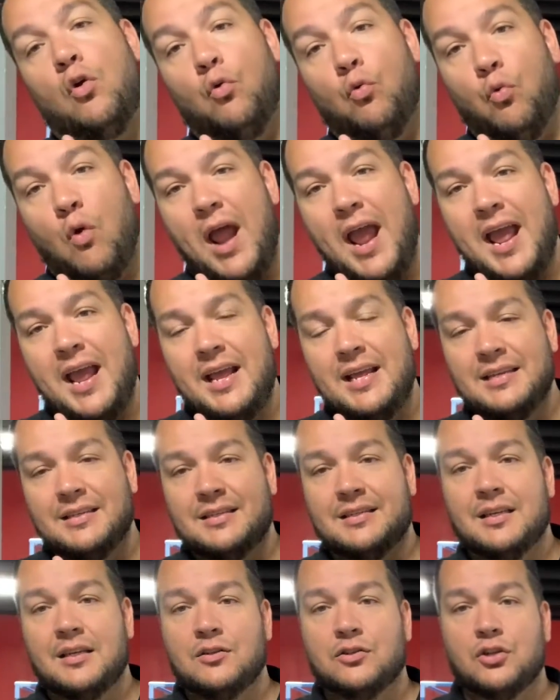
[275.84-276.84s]

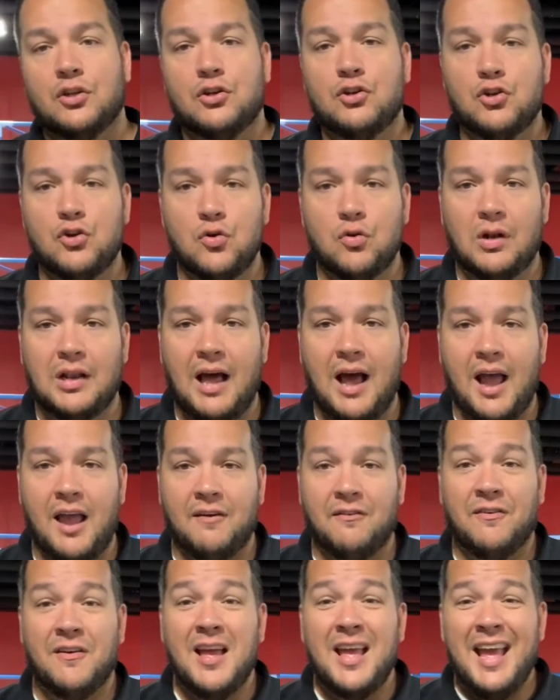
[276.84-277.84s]
raised to new
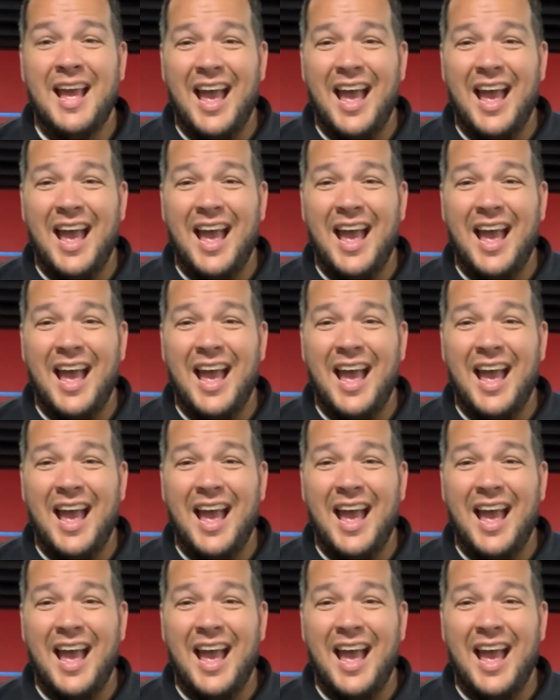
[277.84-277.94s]
life.